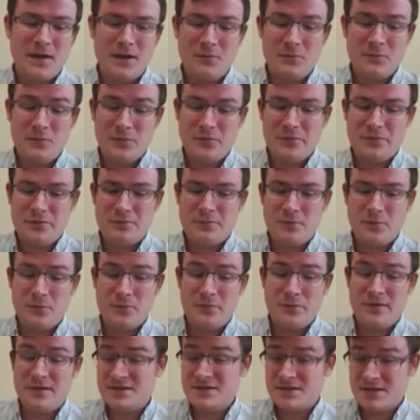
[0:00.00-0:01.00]
I will
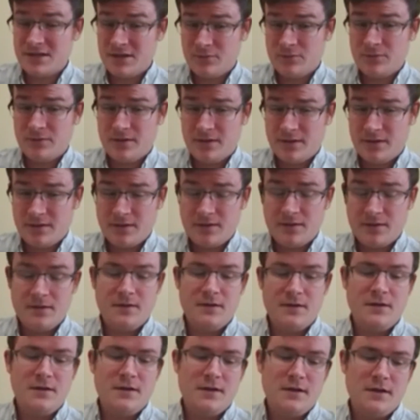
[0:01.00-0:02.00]
throw this out there.
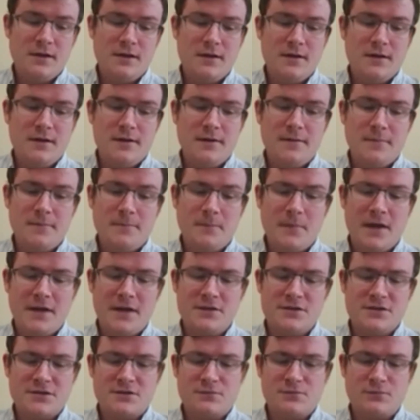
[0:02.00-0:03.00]
I
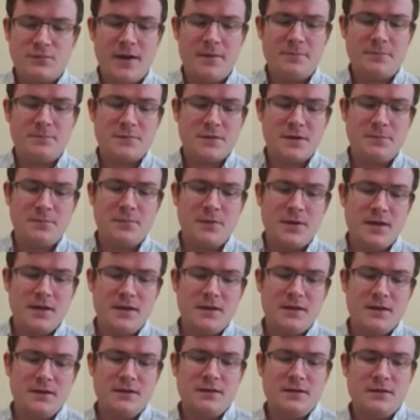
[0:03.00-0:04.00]
just wrapped up
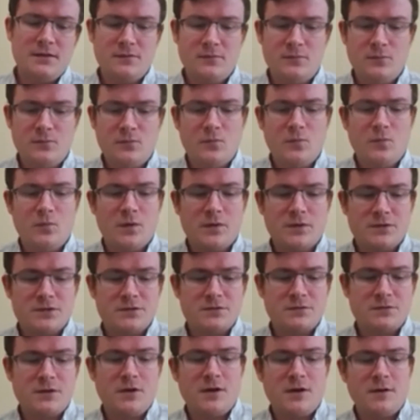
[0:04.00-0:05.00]
a
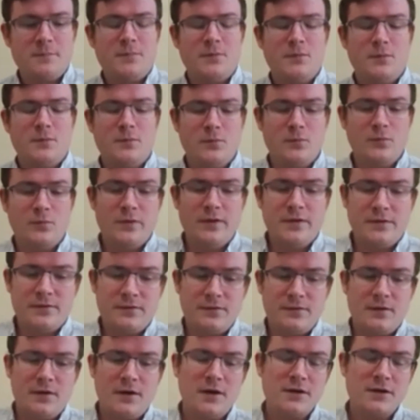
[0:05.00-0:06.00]
workshop
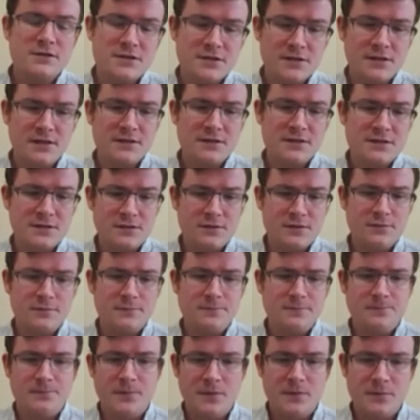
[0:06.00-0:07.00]
with the Hudson
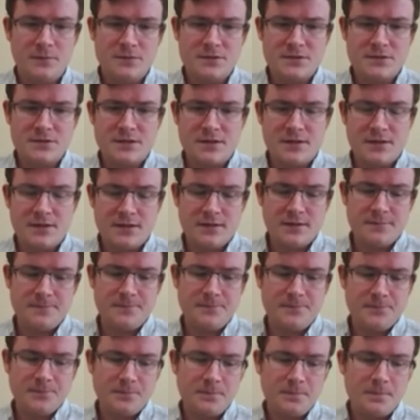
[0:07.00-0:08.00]
Institute that was
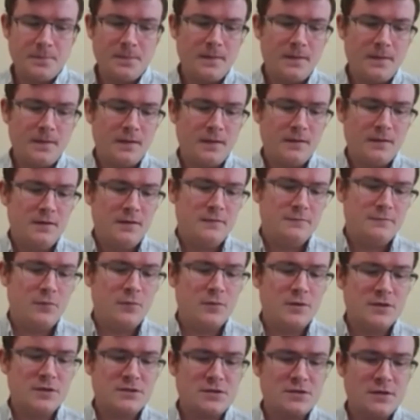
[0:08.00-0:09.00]

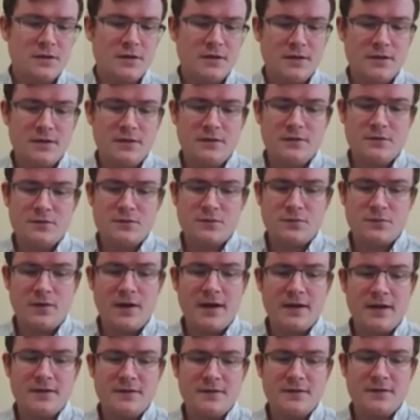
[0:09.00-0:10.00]
focused on
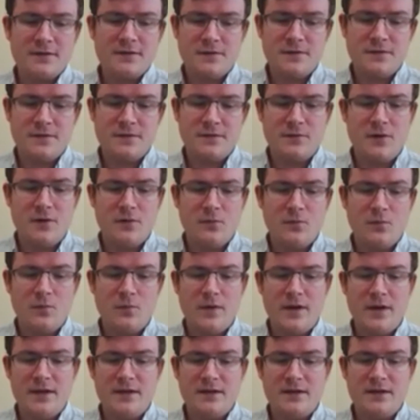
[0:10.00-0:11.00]
trying to figure out
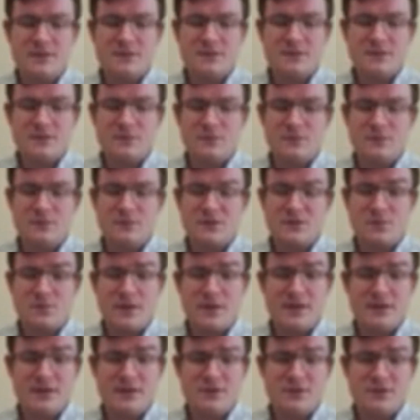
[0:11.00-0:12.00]
ways to
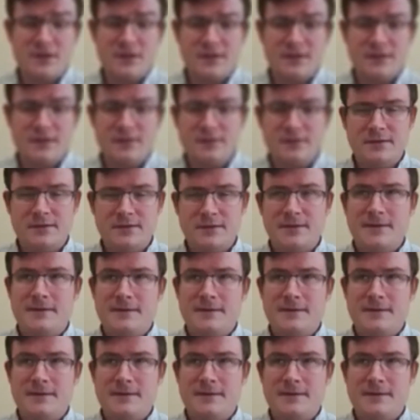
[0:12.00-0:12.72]
dissuade China.